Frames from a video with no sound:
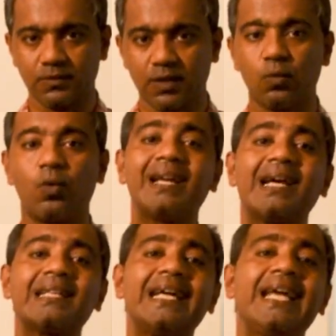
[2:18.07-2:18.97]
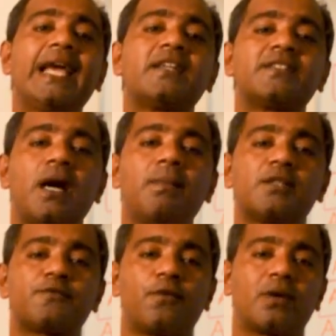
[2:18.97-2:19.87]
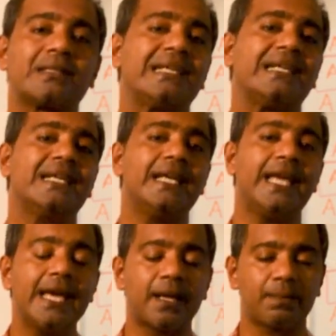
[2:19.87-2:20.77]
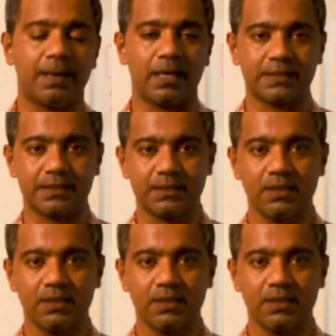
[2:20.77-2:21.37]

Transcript: What are the examples for the Airbus?